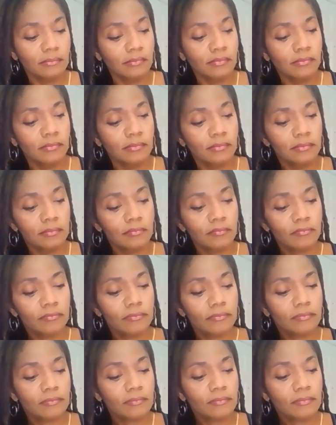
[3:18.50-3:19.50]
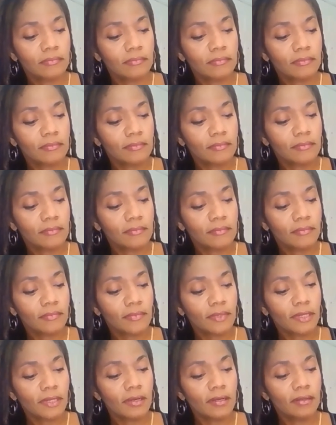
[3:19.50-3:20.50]

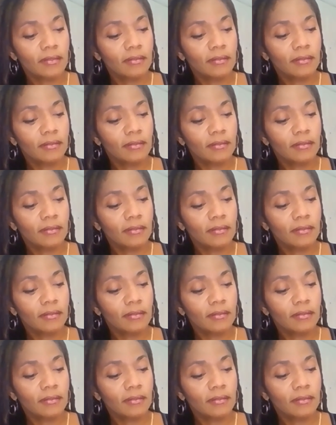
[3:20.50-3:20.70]
No one is speaking in this clip.